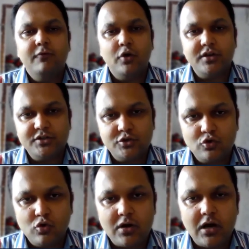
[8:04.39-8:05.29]
For
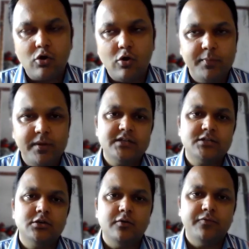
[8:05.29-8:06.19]
stroke, a
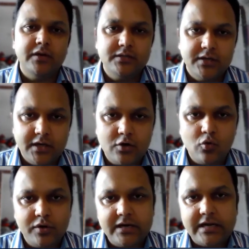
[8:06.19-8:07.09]
combination of
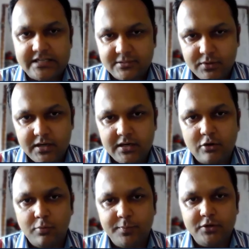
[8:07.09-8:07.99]
enteric-coated
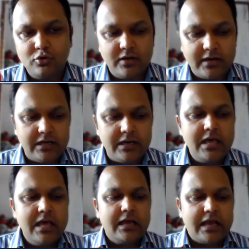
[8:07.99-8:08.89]
aspirin,
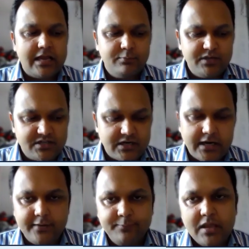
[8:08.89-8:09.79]
clopidogrel can be
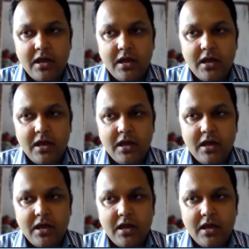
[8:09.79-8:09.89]
tried.